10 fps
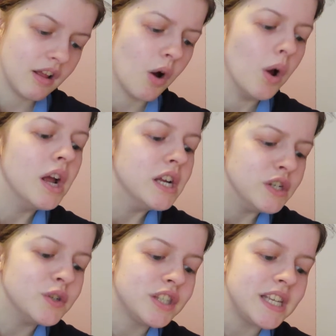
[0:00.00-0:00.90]
"Oh,
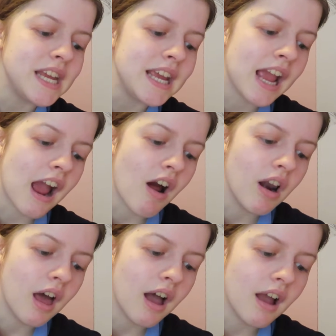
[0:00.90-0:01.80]
you see,
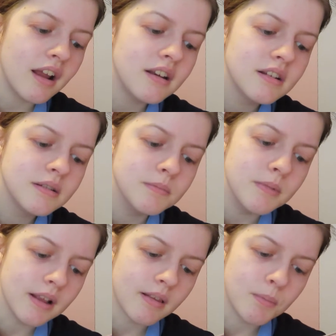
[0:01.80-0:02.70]
Caroline,"
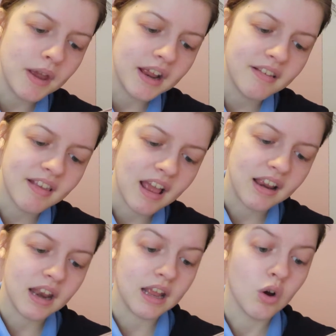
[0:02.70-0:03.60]
Miss Spink
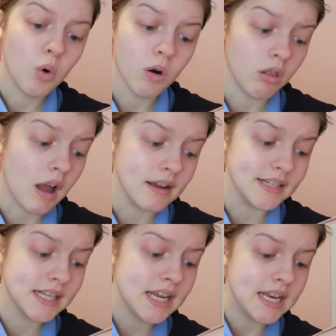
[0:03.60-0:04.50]
said, getting
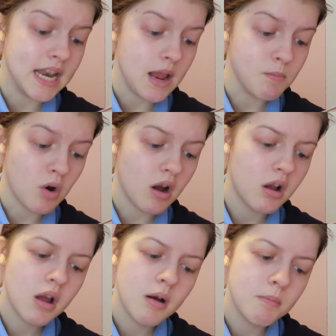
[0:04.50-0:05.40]
Coraline's name wrong.